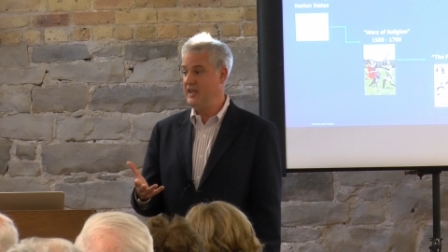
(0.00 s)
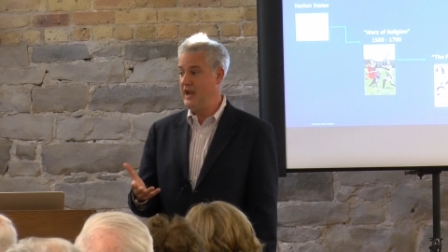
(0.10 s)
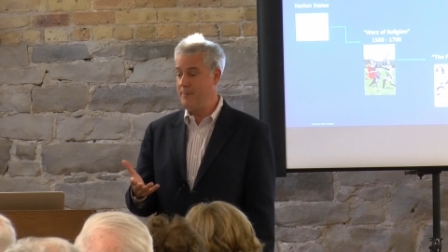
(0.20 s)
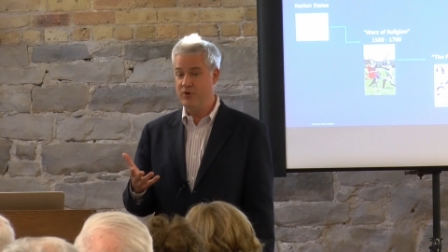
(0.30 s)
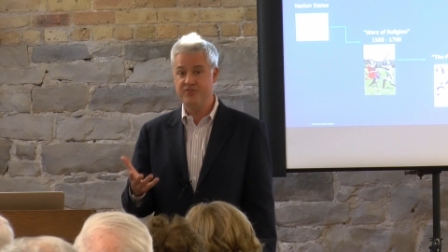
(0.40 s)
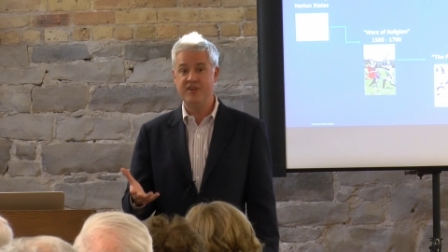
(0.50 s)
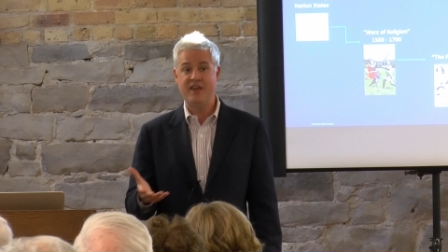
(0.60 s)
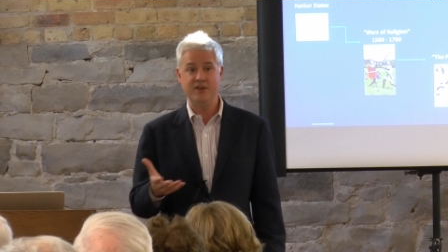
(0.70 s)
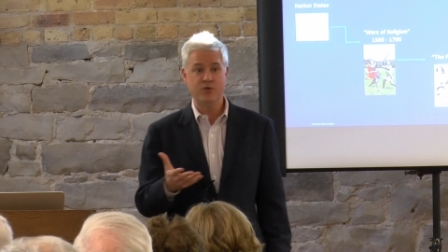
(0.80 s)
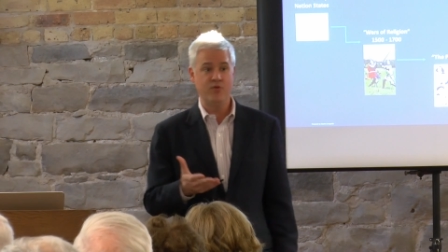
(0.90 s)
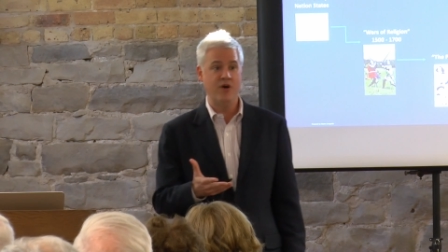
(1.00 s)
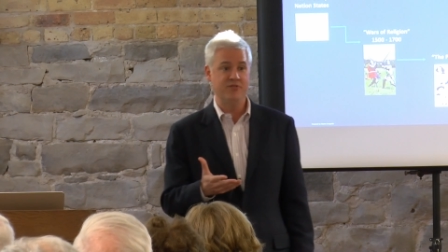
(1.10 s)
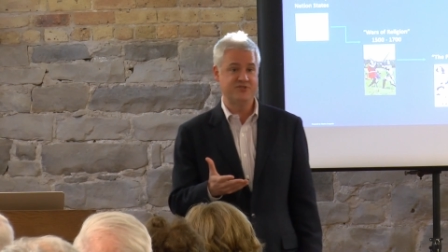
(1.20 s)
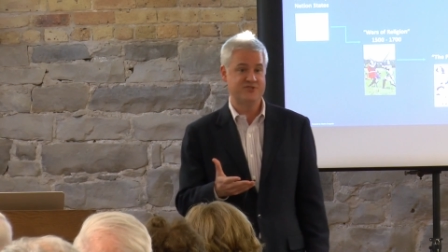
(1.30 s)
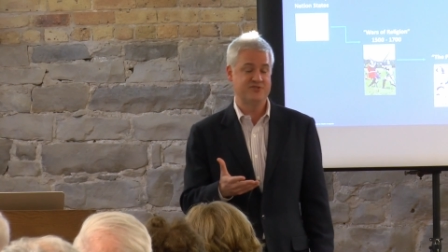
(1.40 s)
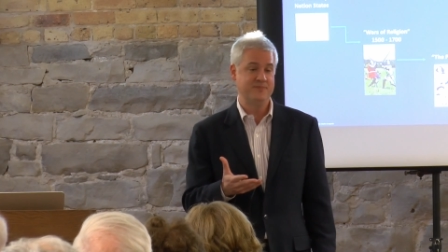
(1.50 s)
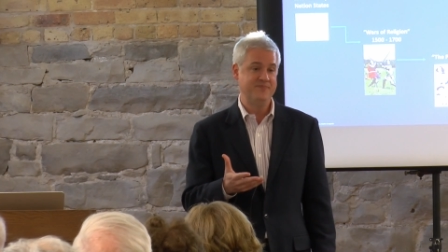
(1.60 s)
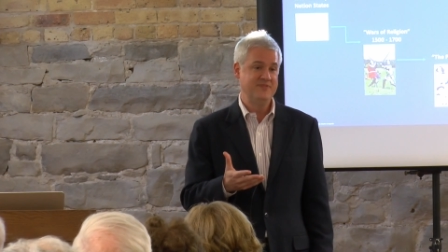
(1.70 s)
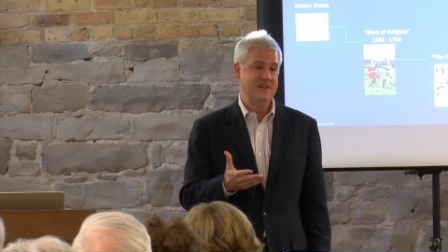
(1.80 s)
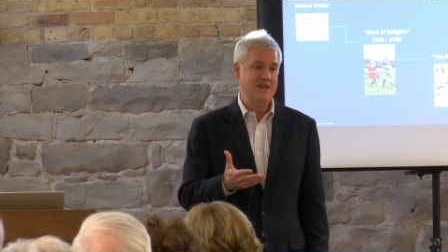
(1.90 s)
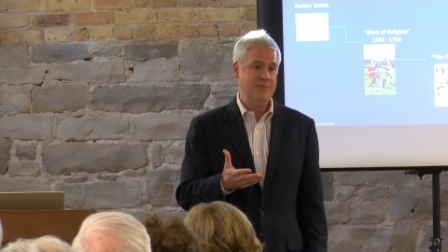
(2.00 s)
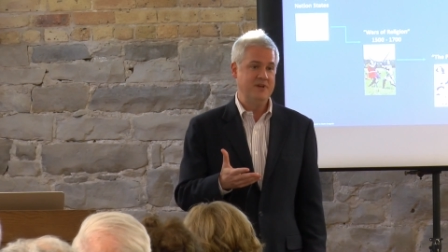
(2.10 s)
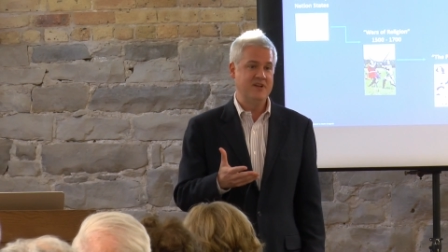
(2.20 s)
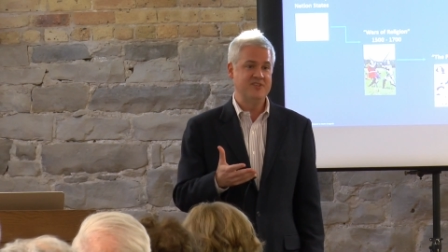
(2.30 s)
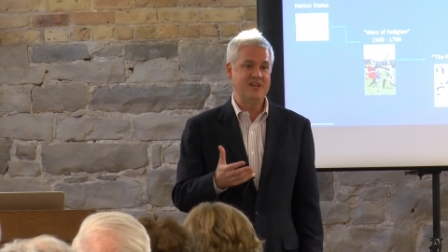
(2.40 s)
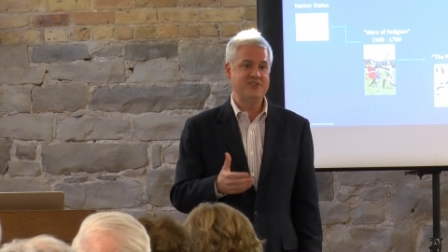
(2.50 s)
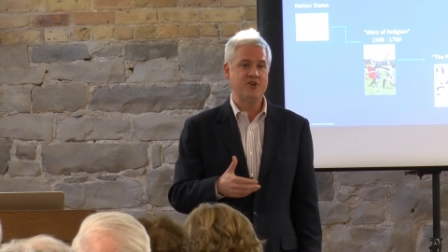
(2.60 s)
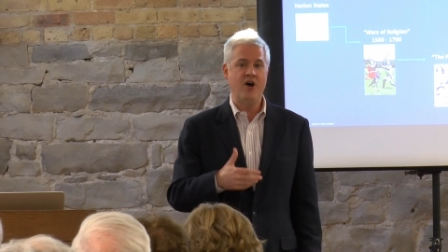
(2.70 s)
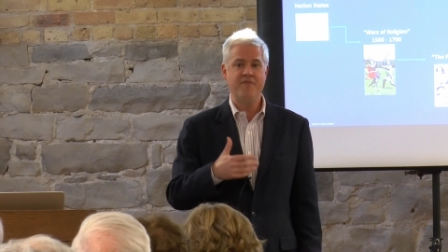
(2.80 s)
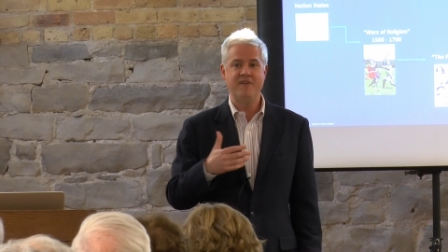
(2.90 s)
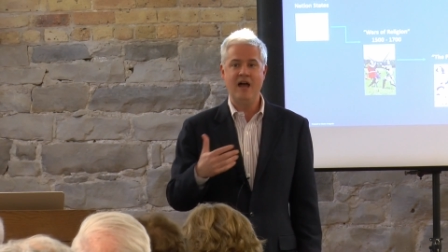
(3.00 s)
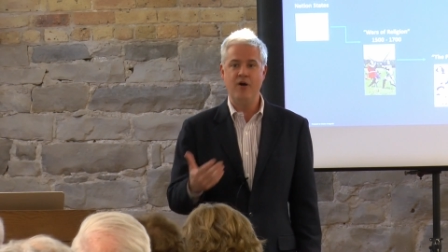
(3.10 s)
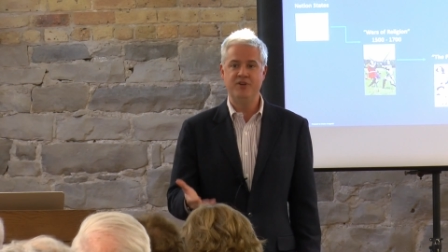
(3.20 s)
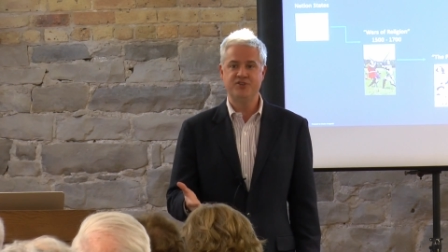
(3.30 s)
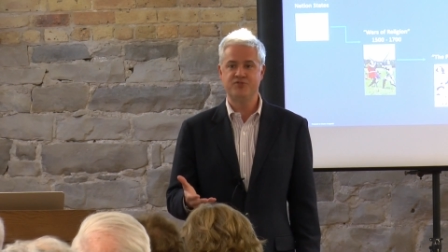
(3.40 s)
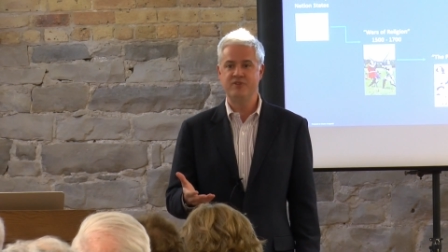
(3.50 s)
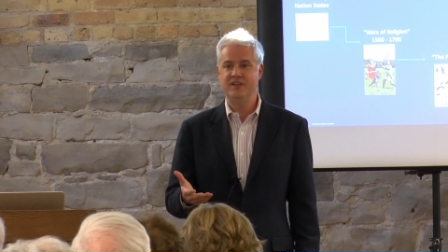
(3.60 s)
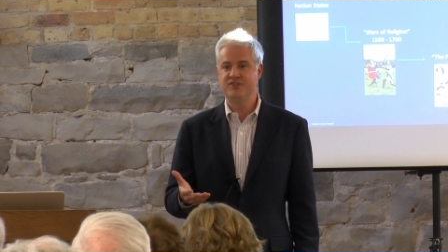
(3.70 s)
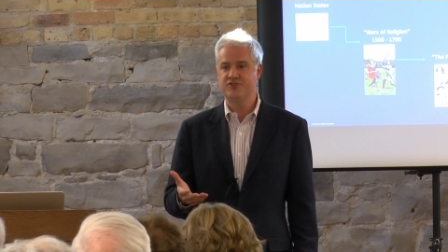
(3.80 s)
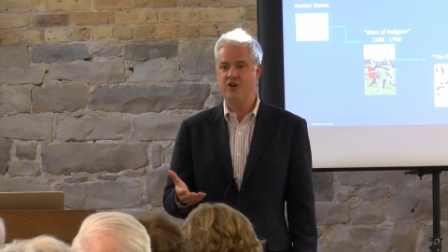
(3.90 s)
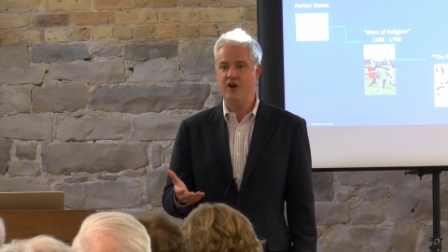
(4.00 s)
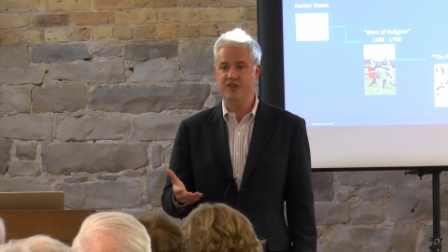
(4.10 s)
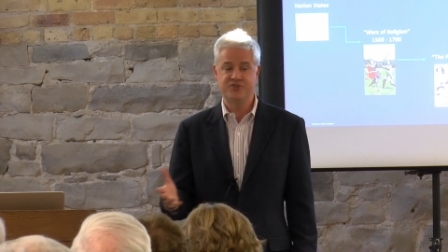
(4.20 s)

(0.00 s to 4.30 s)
And I put that in quotes because that's often how history is taught.